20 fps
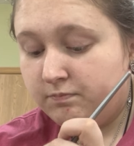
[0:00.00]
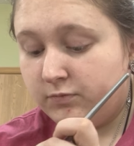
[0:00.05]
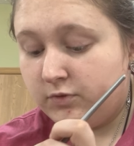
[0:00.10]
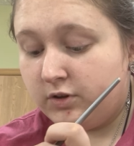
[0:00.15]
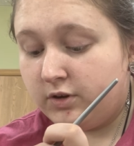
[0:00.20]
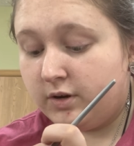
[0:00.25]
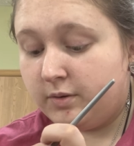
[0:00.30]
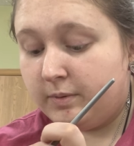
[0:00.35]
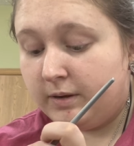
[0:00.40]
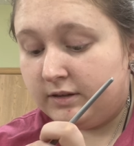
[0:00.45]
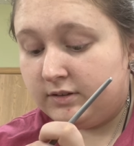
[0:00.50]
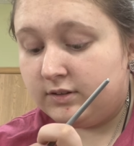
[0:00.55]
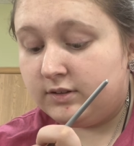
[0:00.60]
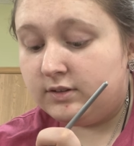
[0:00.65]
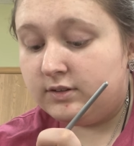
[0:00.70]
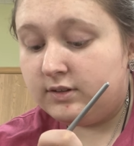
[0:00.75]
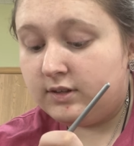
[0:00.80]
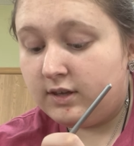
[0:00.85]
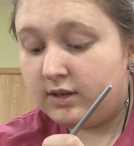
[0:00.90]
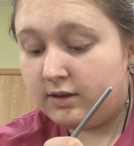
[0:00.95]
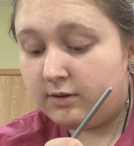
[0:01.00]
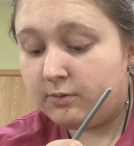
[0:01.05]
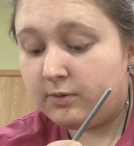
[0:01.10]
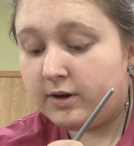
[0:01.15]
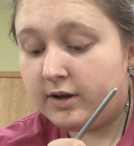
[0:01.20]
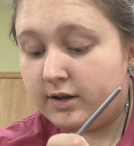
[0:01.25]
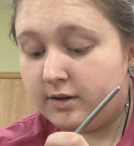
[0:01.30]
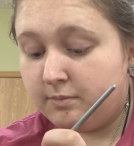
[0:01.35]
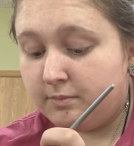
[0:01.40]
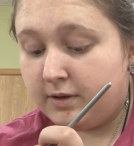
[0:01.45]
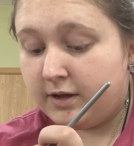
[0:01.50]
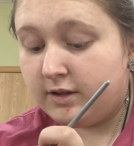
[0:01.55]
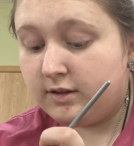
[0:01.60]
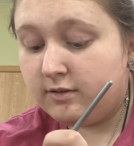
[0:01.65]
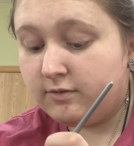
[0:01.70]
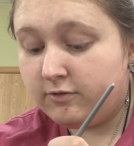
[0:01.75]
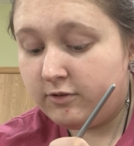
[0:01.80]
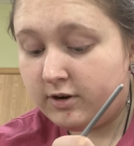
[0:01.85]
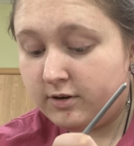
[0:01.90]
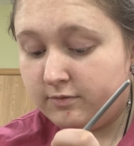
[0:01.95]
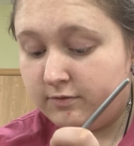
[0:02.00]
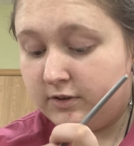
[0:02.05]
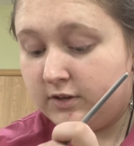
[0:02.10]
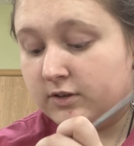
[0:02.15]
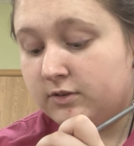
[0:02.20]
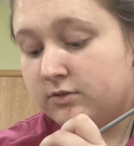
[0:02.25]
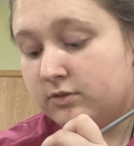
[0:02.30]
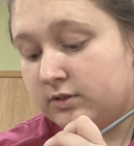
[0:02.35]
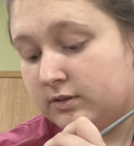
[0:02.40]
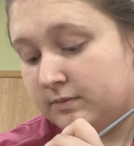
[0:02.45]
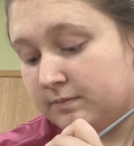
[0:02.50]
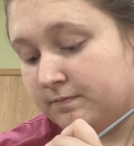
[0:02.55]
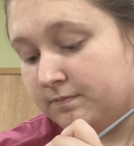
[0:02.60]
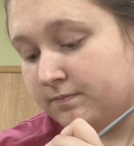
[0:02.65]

You're about to see why I'm bad at front views.